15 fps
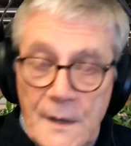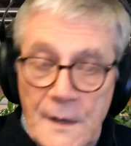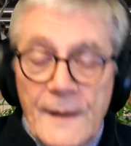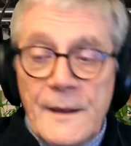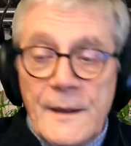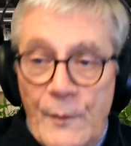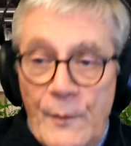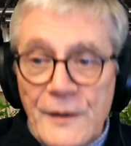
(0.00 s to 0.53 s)

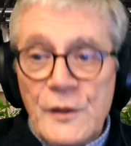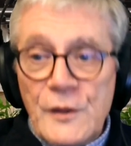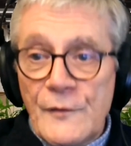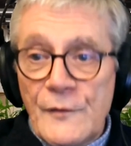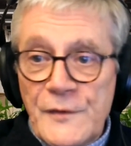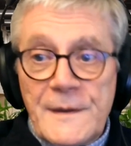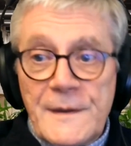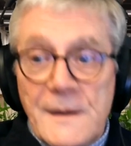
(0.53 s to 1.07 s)
like going into the
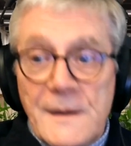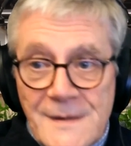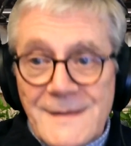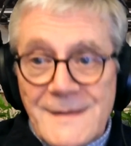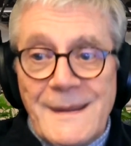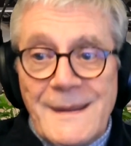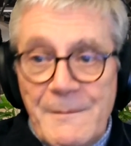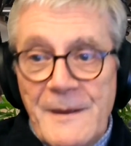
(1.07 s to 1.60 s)
office that day to
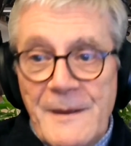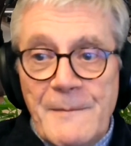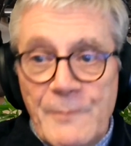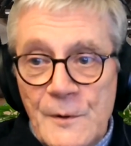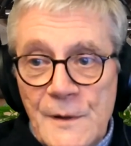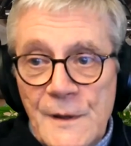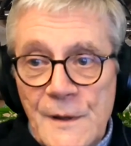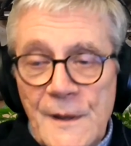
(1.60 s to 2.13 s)
see
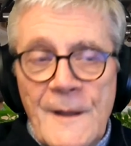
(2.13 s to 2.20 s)
people.